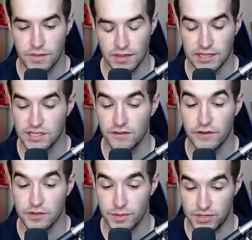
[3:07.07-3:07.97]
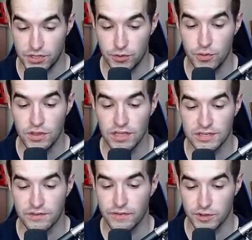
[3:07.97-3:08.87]
The Legendary Fisherman 2.
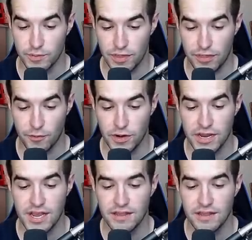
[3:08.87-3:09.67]
Legendary Fisherman 3.